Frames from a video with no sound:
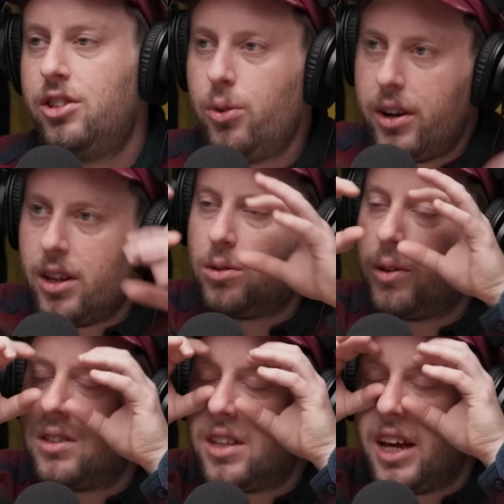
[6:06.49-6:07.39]
Do you wear those
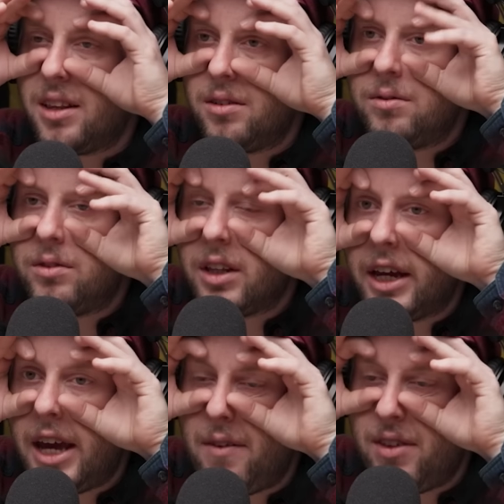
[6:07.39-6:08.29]
ones that
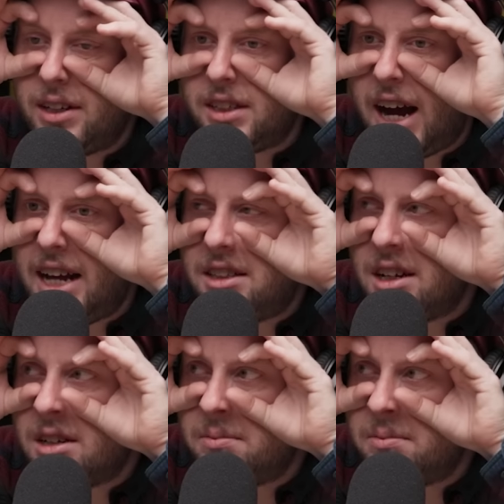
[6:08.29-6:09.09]
like have the sides on